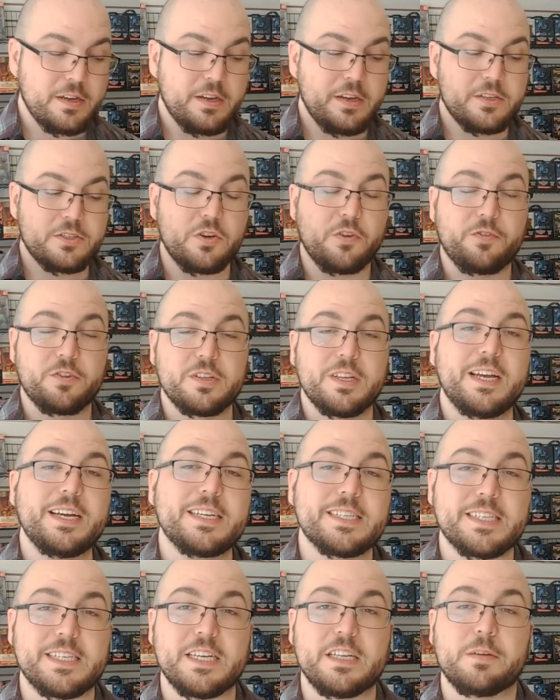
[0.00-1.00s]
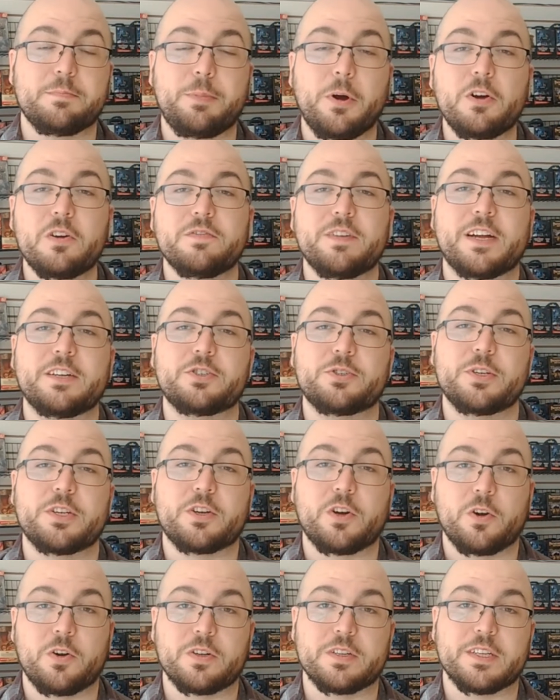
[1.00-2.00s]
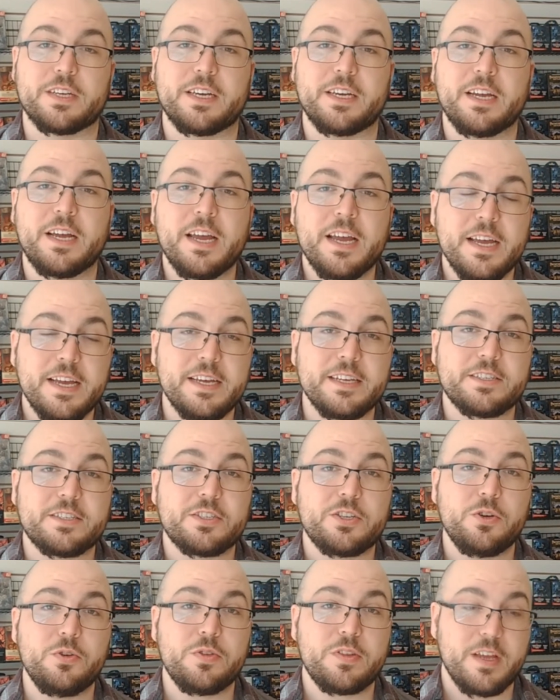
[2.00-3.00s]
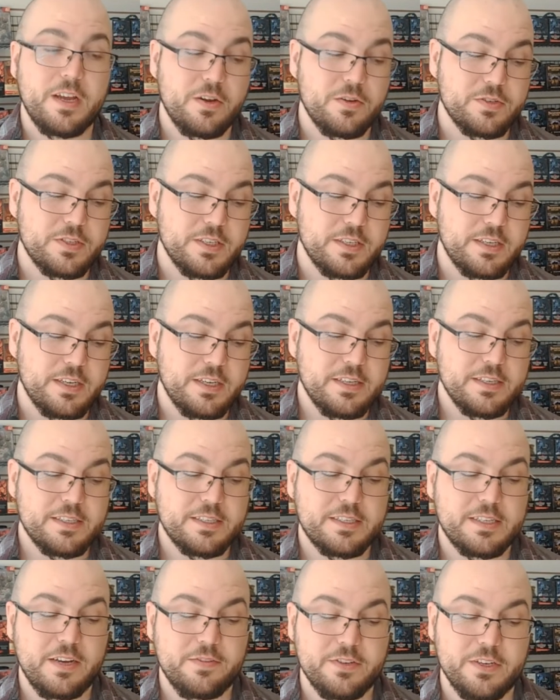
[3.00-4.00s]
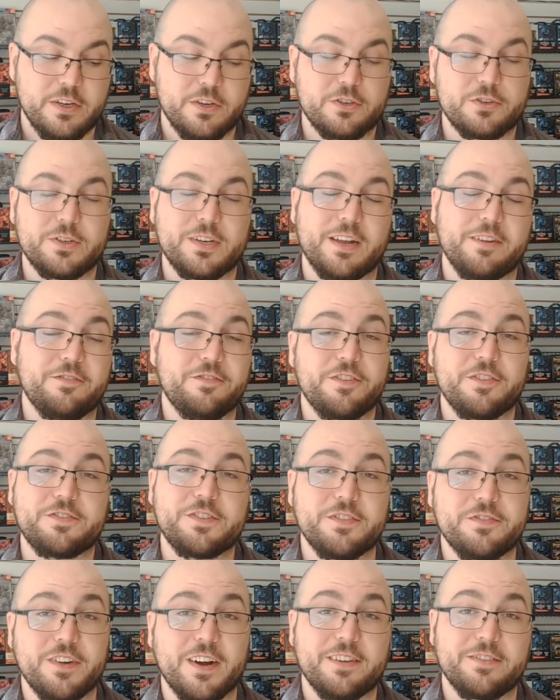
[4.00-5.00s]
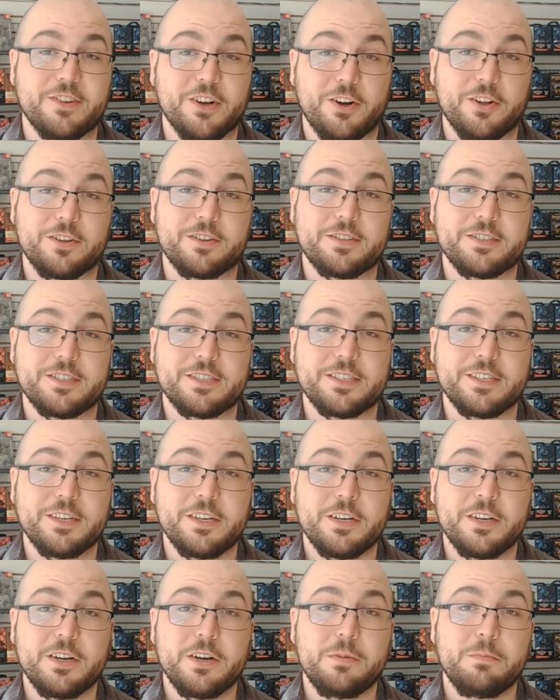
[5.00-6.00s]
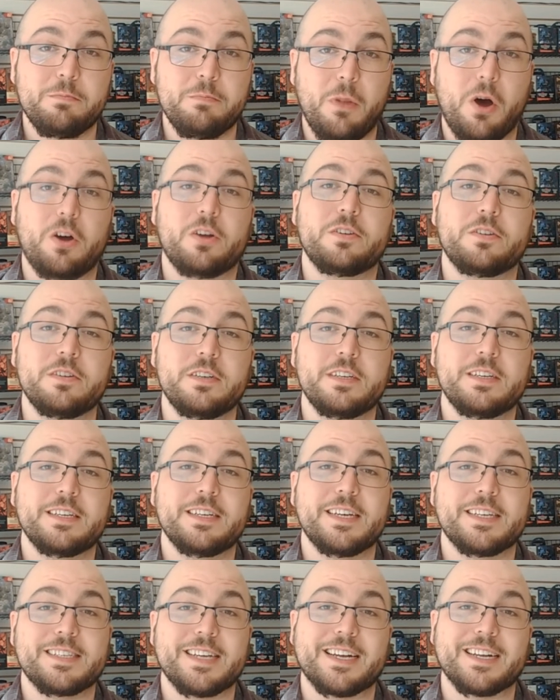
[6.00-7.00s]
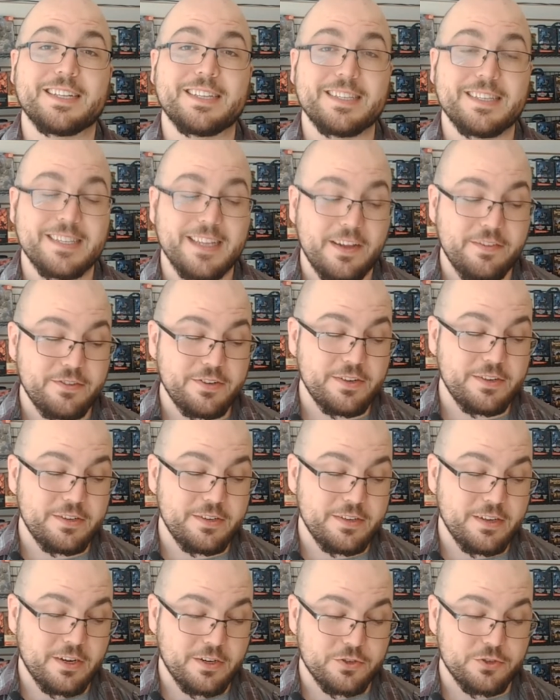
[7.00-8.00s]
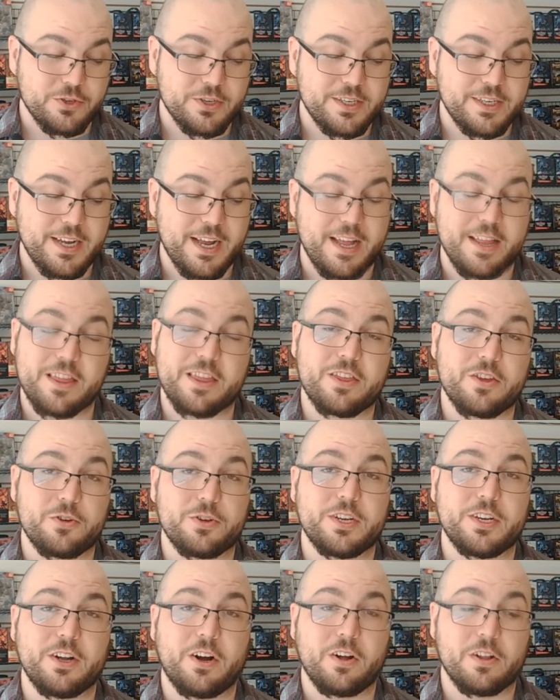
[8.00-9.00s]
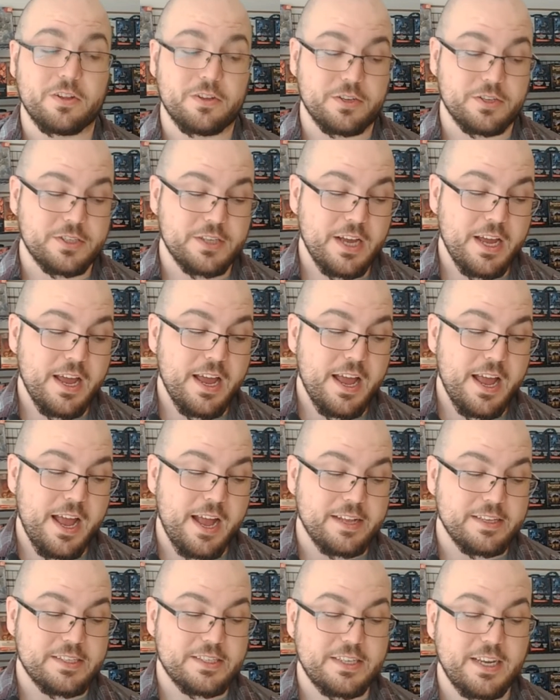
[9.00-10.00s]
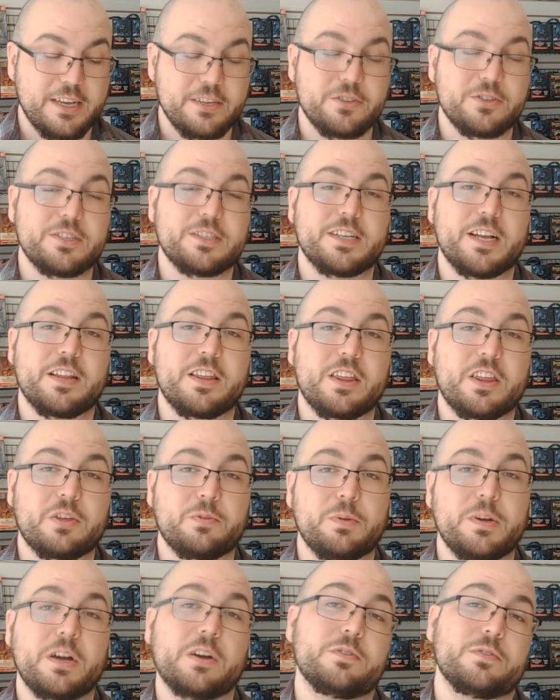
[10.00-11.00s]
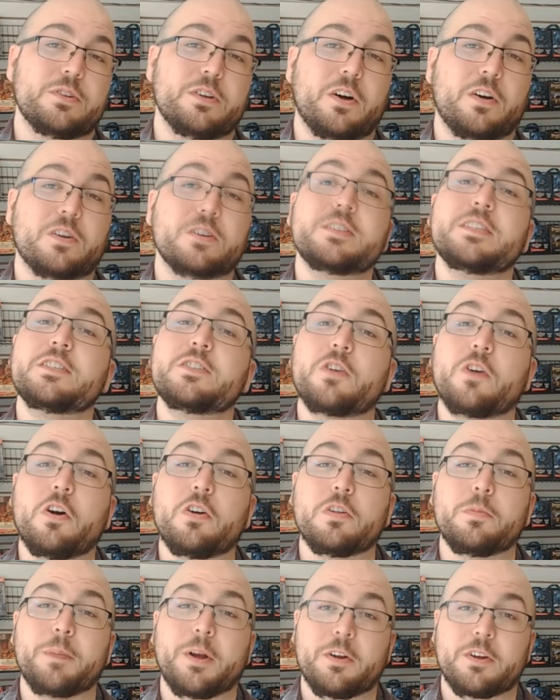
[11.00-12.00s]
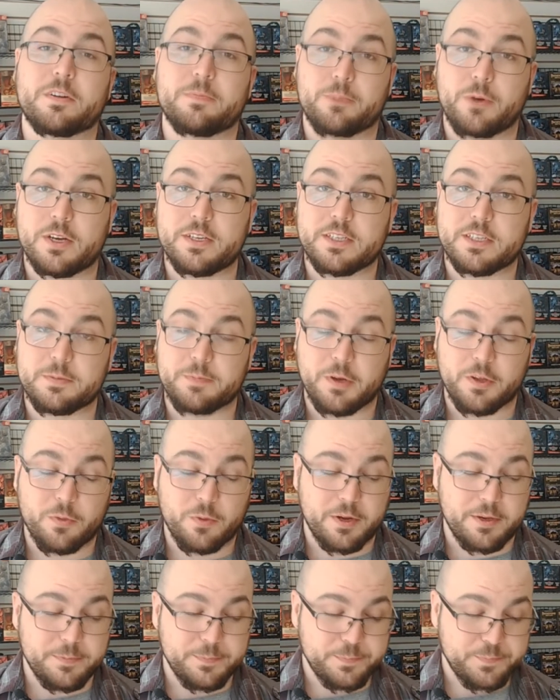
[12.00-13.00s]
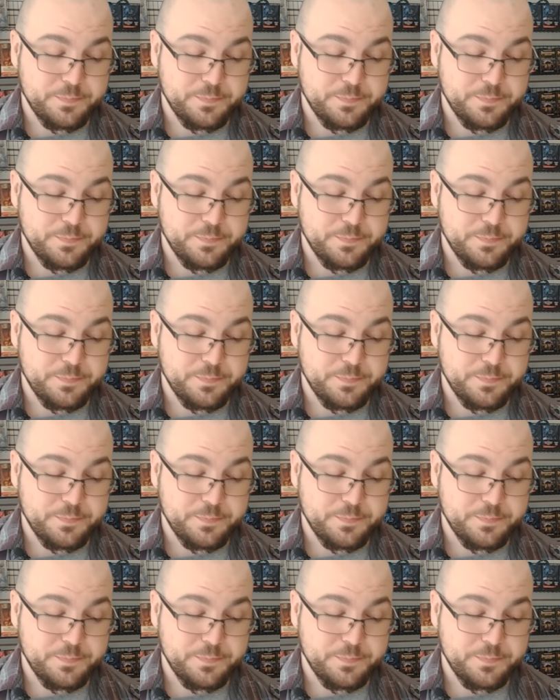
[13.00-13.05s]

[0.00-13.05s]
So for Legacy, the bar of entry currently is $2,755. Modern is at $1,130, and Standard is at $300. These are all American prices, by the way.